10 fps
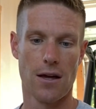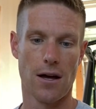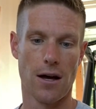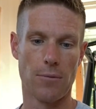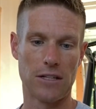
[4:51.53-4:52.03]

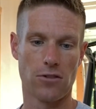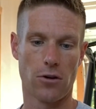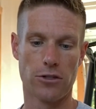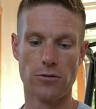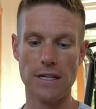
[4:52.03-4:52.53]
That's all
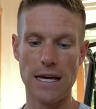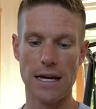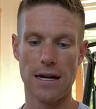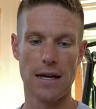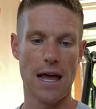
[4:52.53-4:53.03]
you
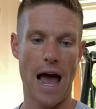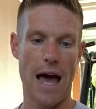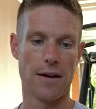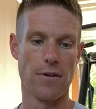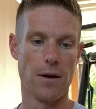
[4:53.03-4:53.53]
get
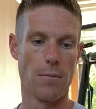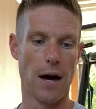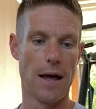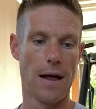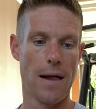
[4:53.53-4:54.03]
out of it,
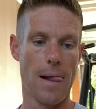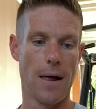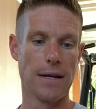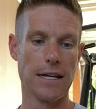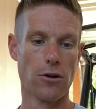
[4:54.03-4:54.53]
but
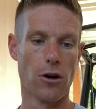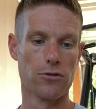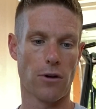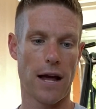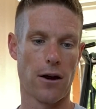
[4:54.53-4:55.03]
needle goes
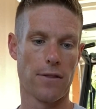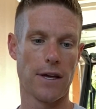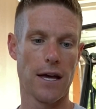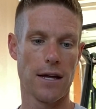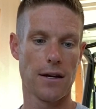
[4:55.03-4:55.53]
right on
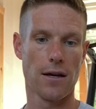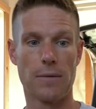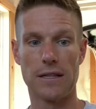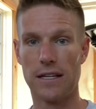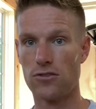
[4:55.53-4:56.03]
the end.
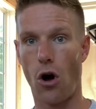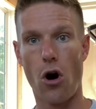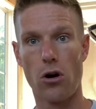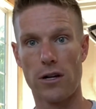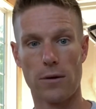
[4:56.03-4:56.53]
This
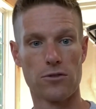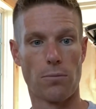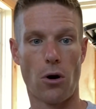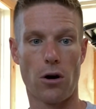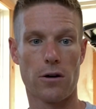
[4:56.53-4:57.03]
all comes
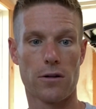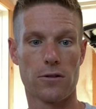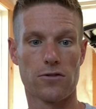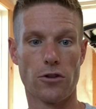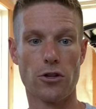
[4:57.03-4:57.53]
apart
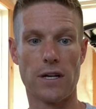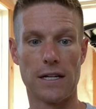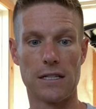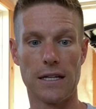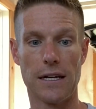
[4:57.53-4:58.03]
so you can
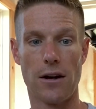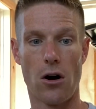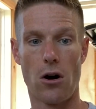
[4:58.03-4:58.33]
clean it all.